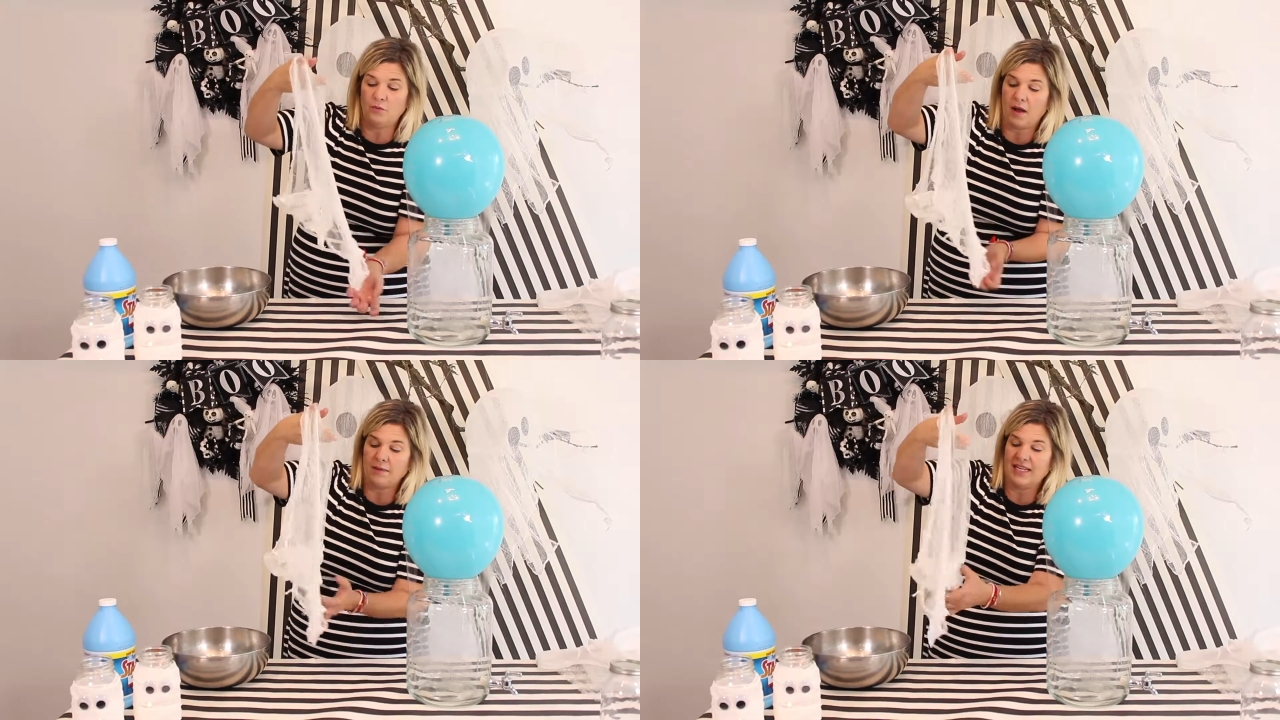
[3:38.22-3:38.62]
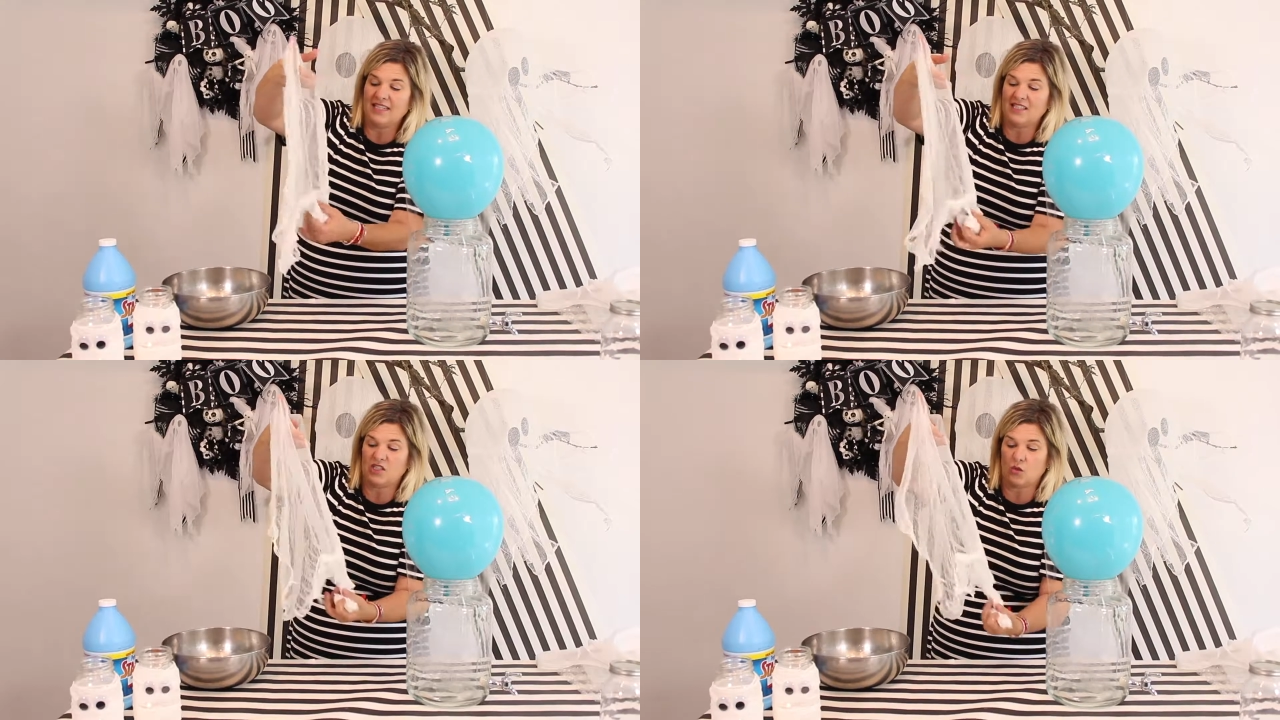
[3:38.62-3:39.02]
you probably
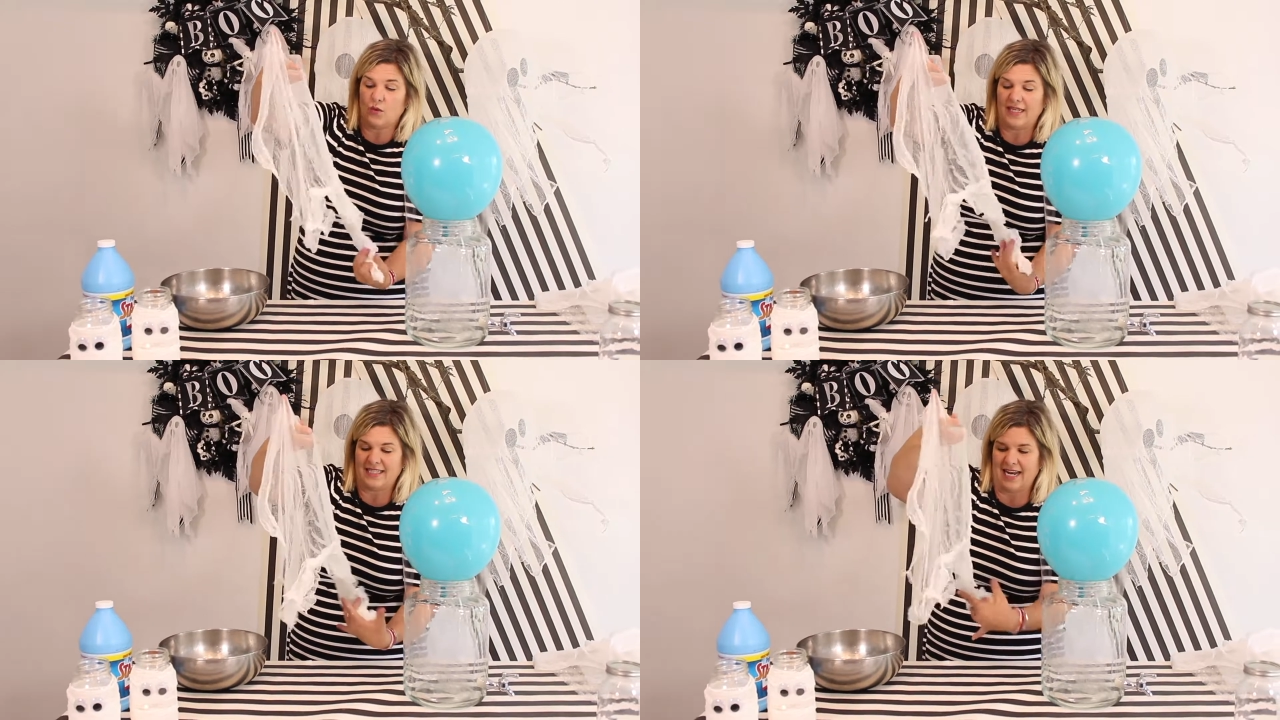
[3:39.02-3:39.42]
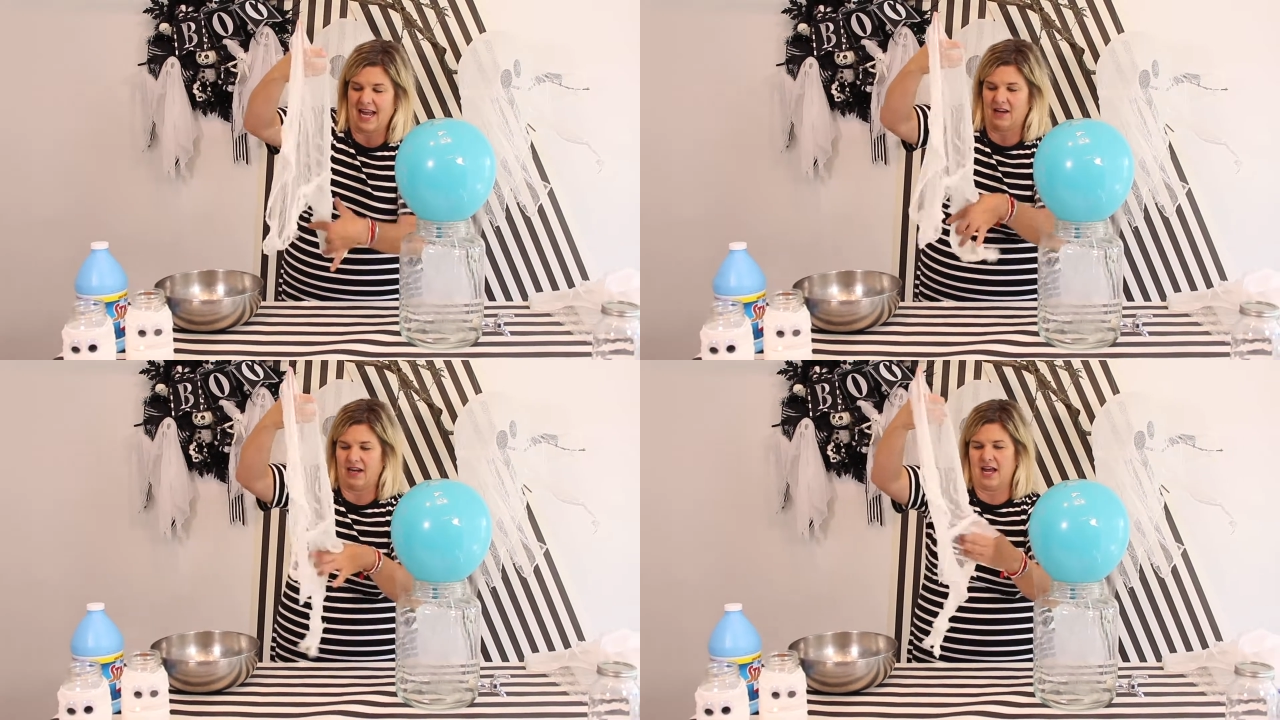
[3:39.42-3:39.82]
didn't squeeze it
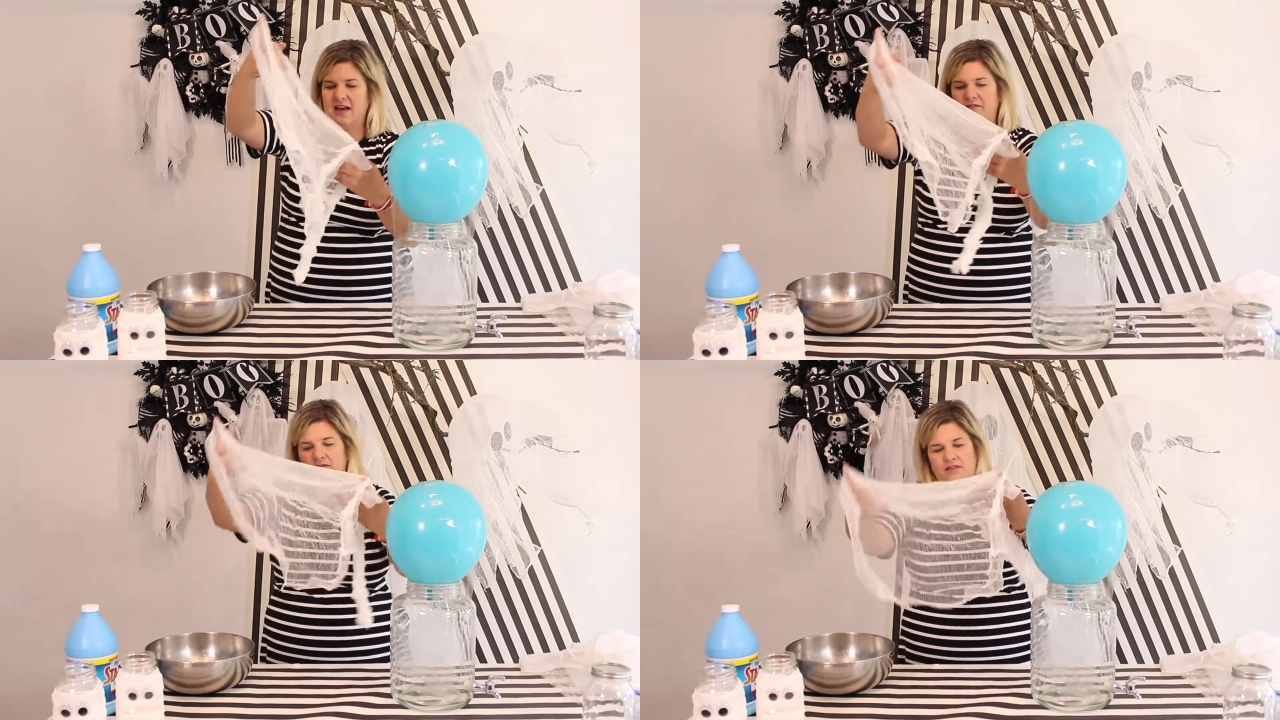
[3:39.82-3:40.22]
out enough.